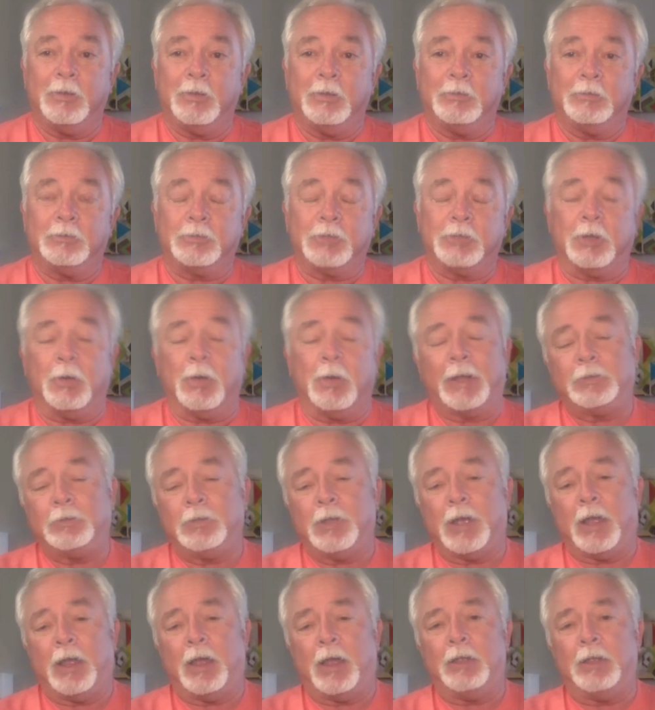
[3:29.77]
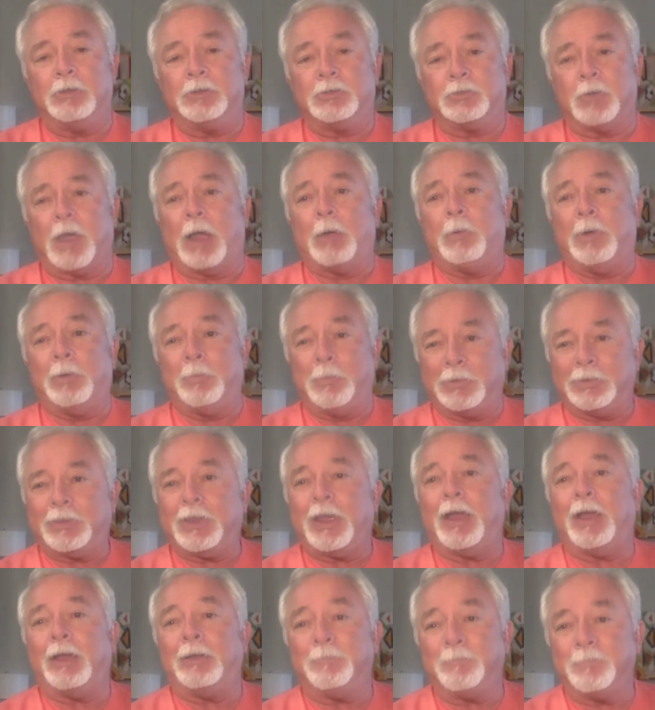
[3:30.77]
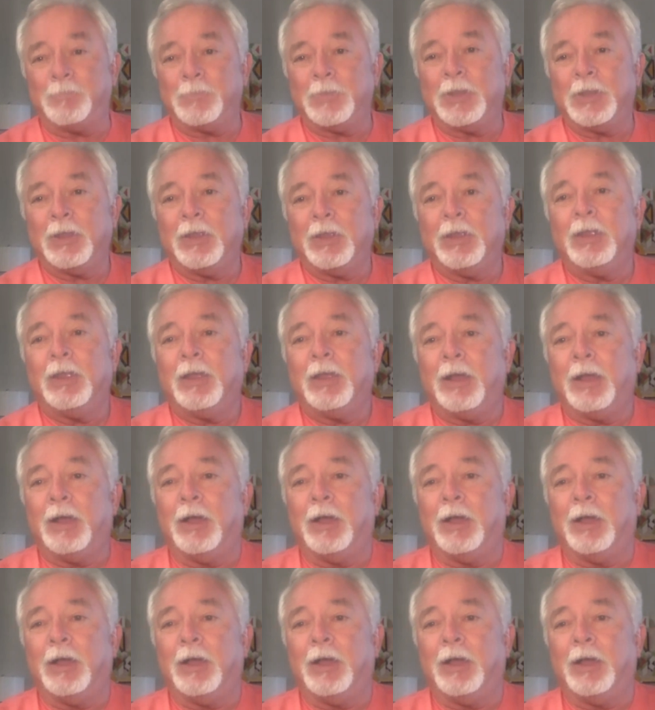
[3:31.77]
Okay. So I, so I went with that. Mm-hmm.